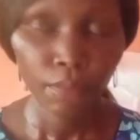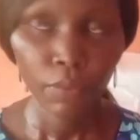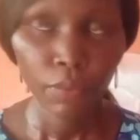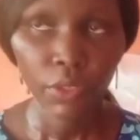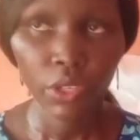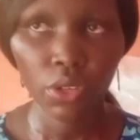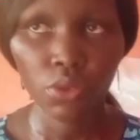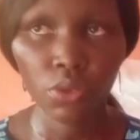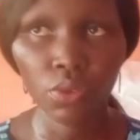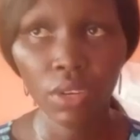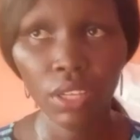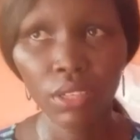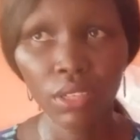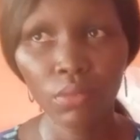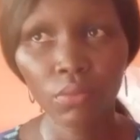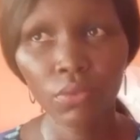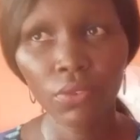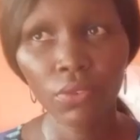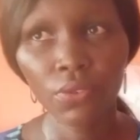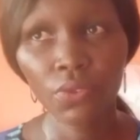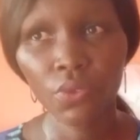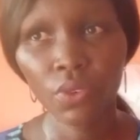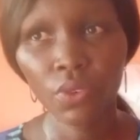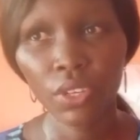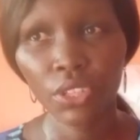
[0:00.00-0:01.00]
Because when you
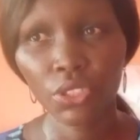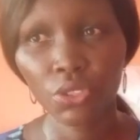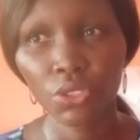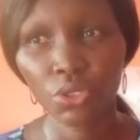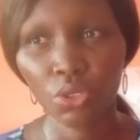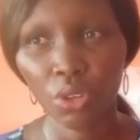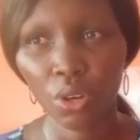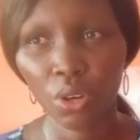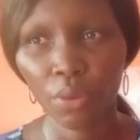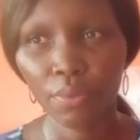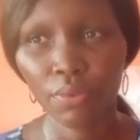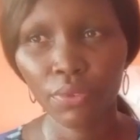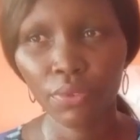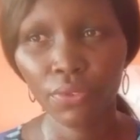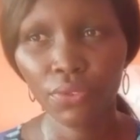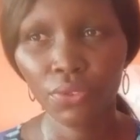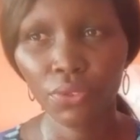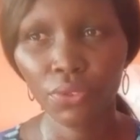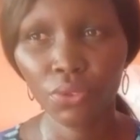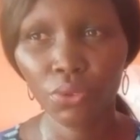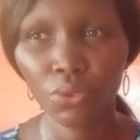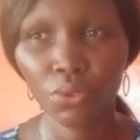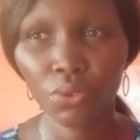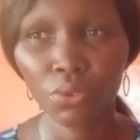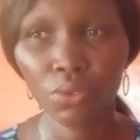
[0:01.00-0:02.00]
move to a shop, if
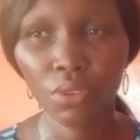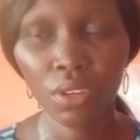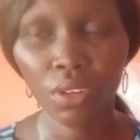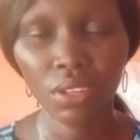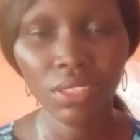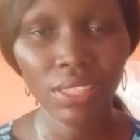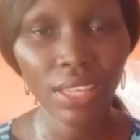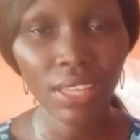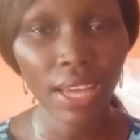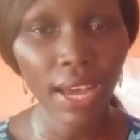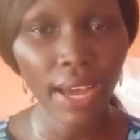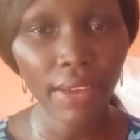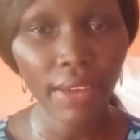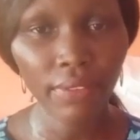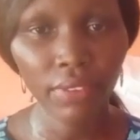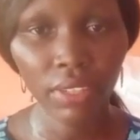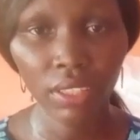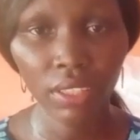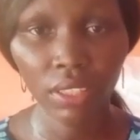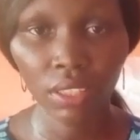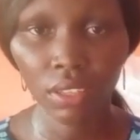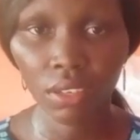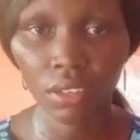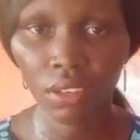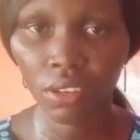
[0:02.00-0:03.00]
you don't have
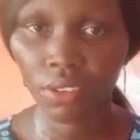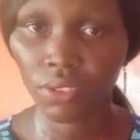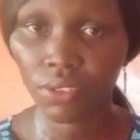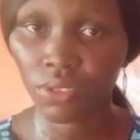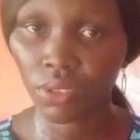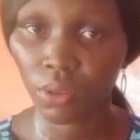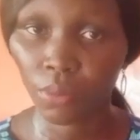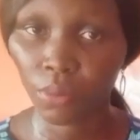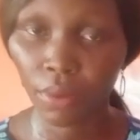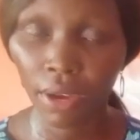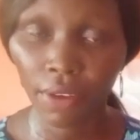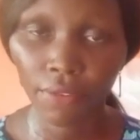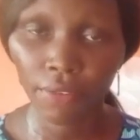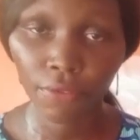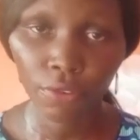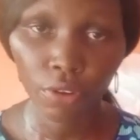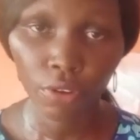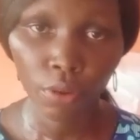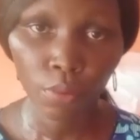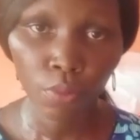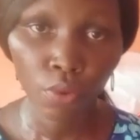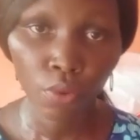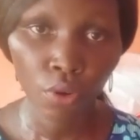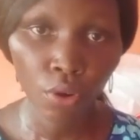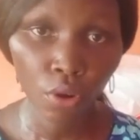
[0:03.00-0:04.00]
any customer
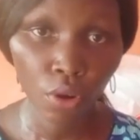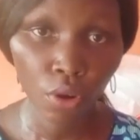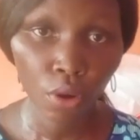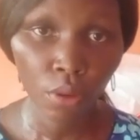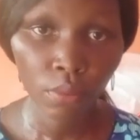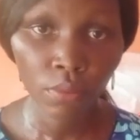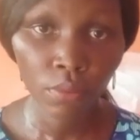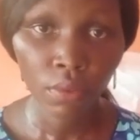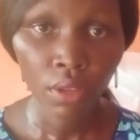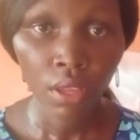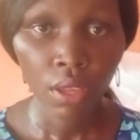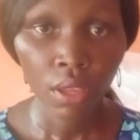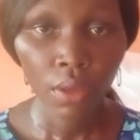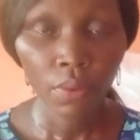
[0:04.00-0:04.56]
from home